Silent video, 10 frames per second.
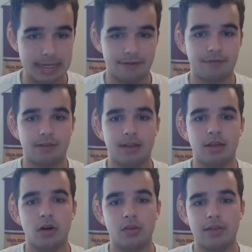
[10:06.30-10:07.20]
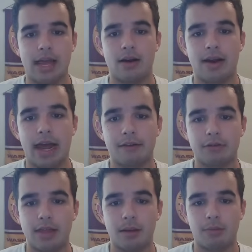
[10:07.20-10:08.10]
definitely goes down after
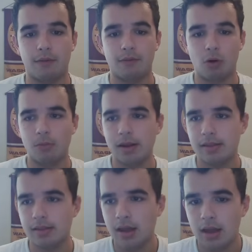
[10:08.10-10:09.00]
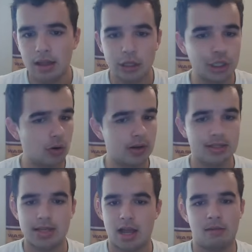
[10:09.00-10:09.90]
that performance. Logan
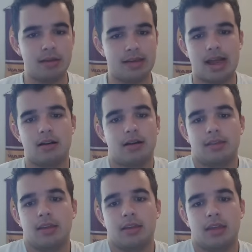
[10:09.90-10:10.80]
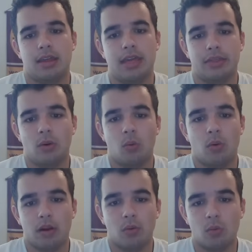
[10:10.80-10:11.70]
Thomas, I honestly think he had the
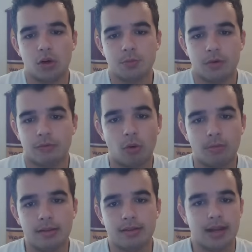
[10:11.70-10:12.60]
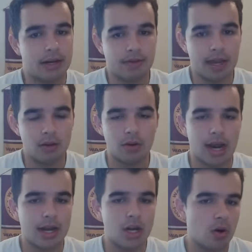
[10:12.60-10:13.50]
one of the worst performances out of anyone.
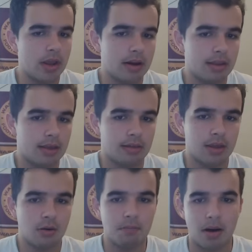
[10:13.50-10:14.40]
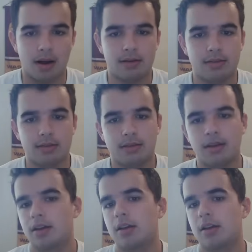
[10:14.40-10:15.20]
I know he had his, you know, box,